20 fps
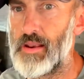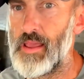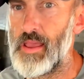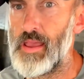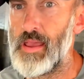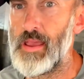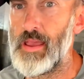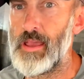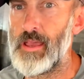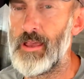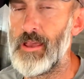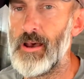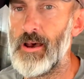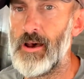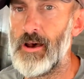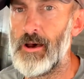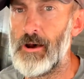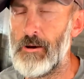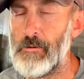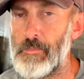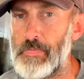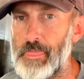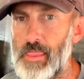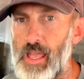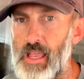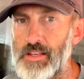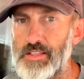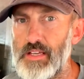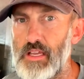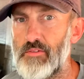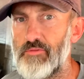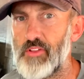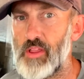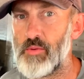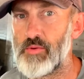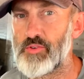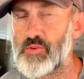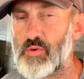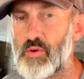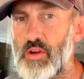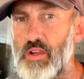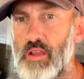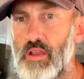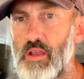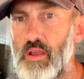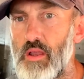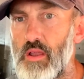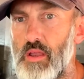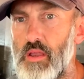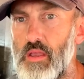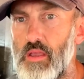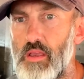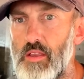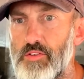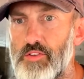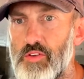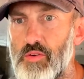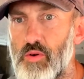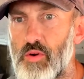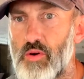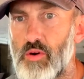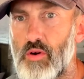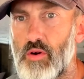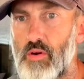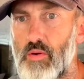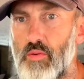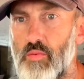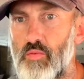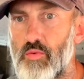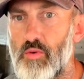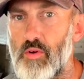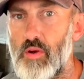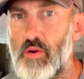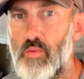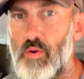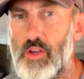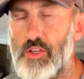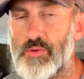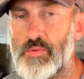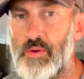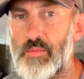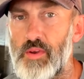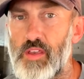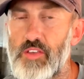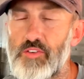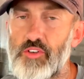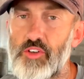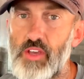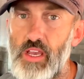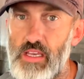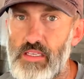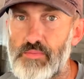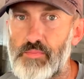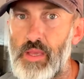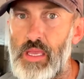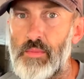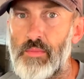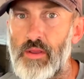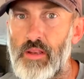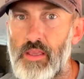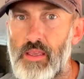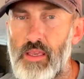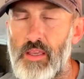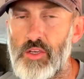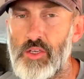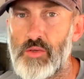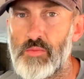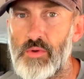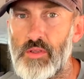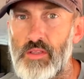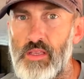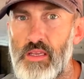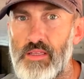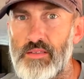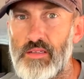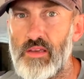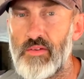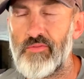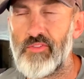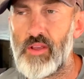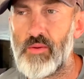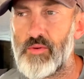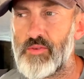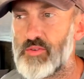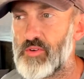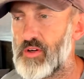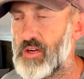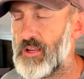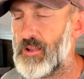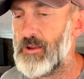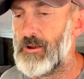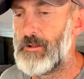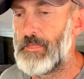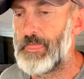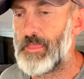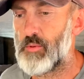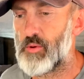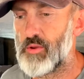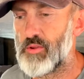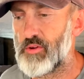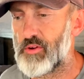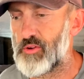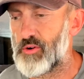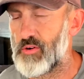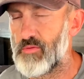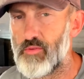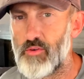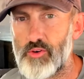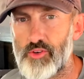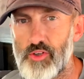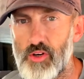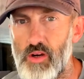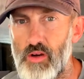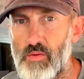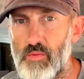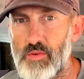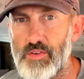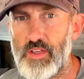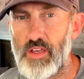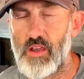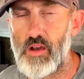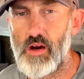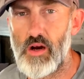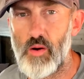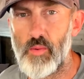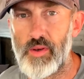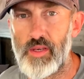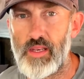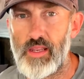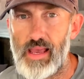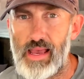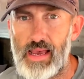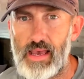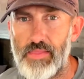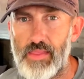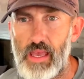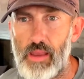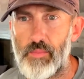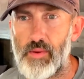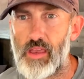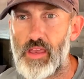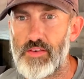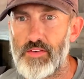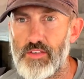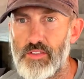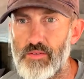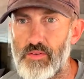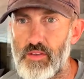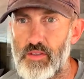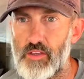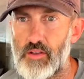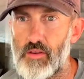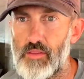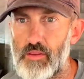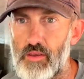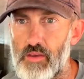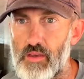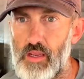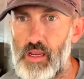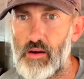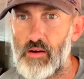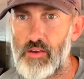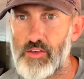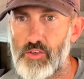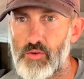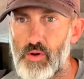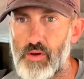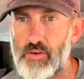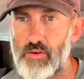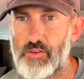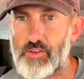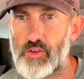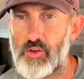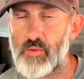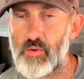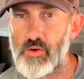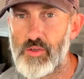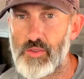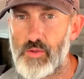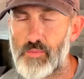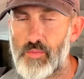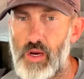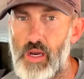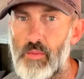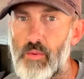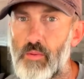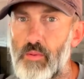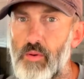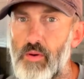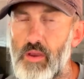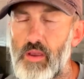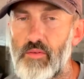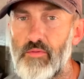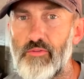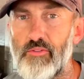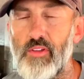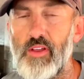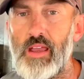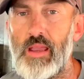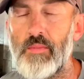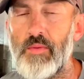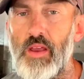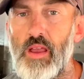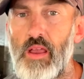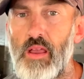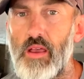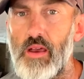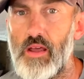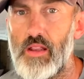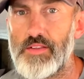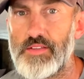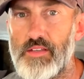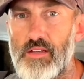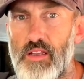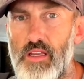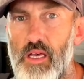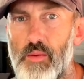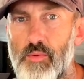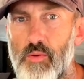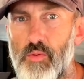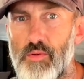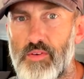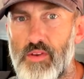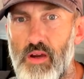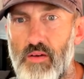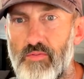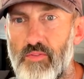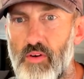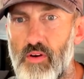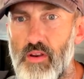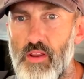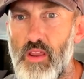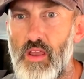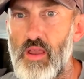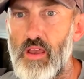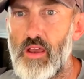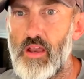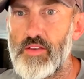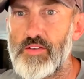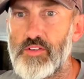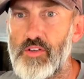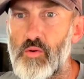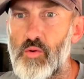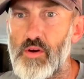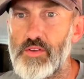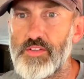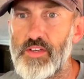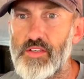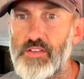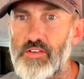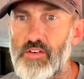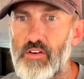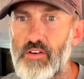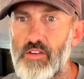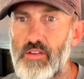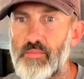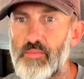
a um, anti-inflammatory to her uh, regimen because she has pain medication, but the anti-inflammatory, we were looking over her chart and was like, oh, we need to add that because, you know, the areas around her tumors are probably inflamed and it's going to help her with comfort. And so once I started to